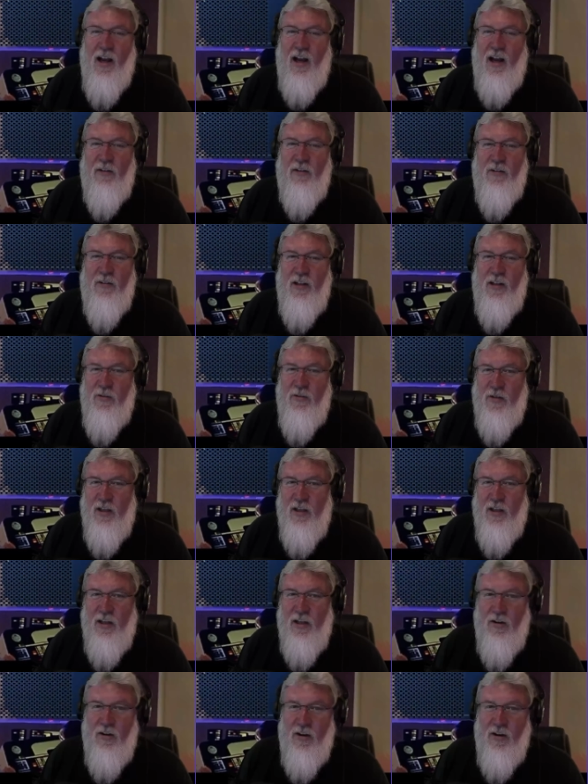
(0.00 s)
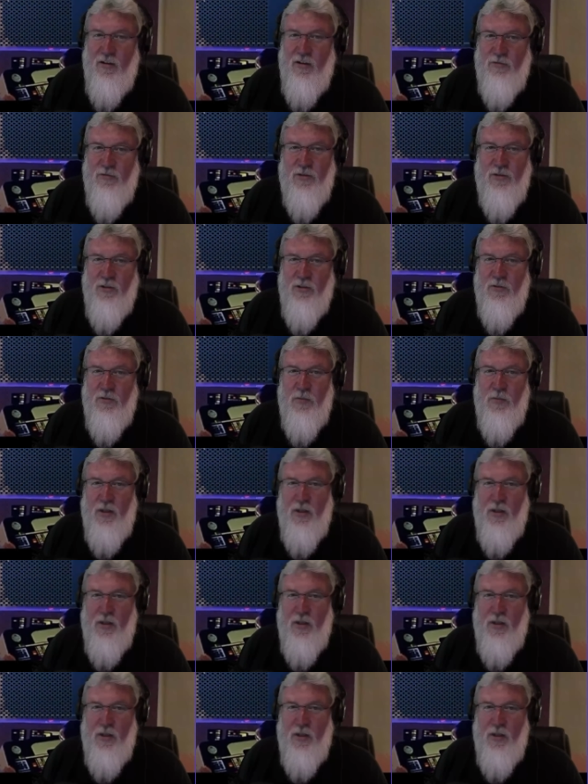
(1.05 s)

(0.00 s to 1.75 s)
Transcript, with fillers: I really want to get auto tuned,